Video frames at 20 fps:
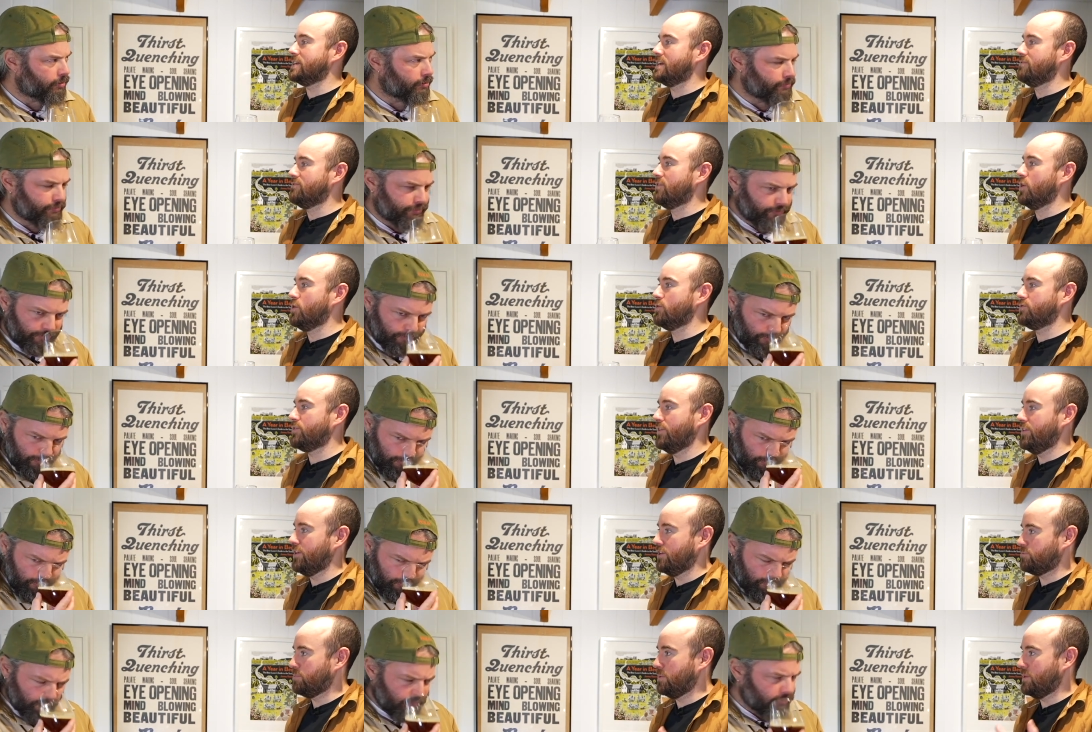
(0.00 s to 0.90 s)
Speaker 1: involved in
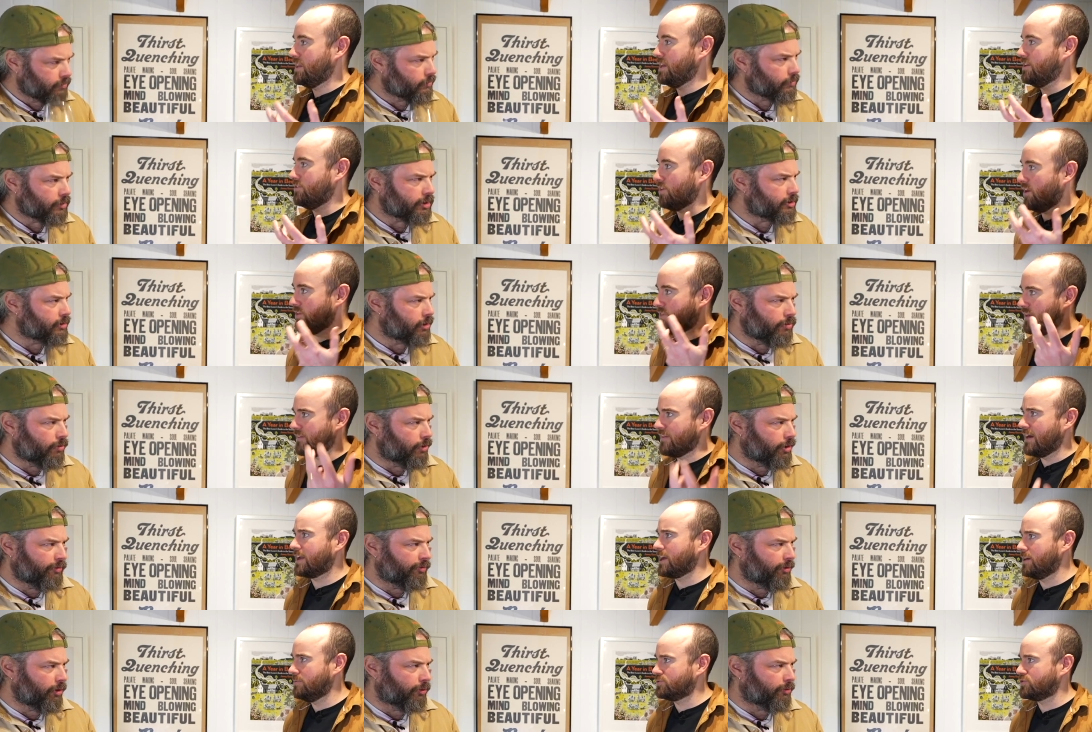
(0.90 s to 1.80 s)
this, but there's, there's I no think that
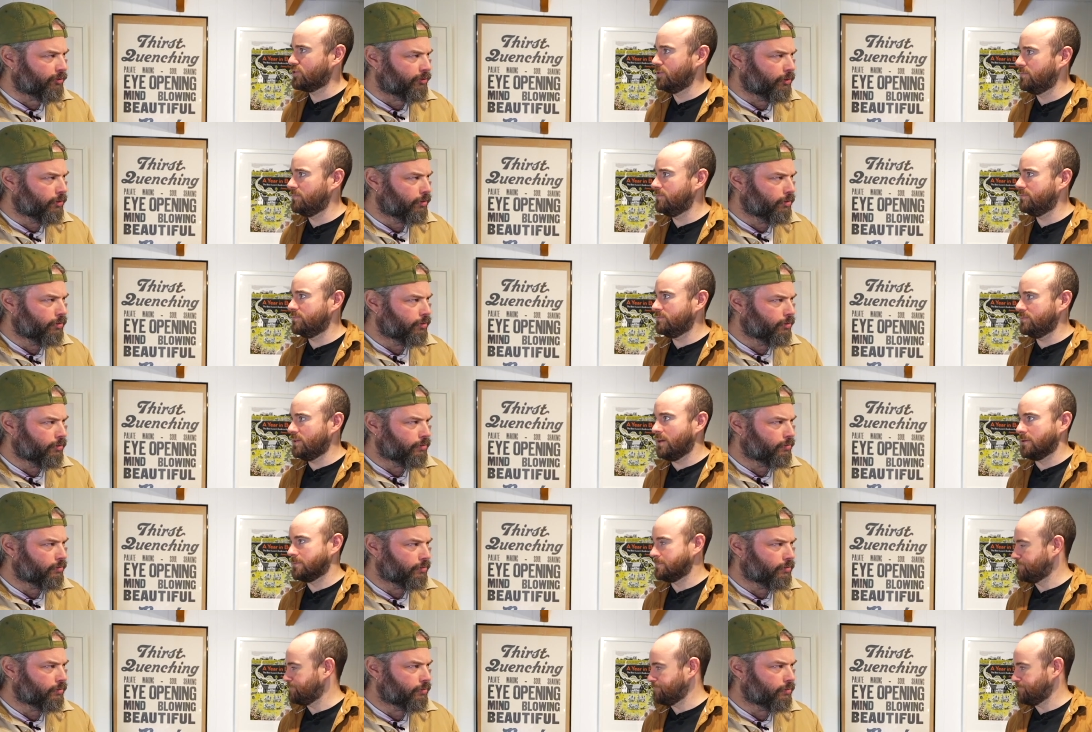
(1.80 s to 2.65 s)
involved. comes from yeah.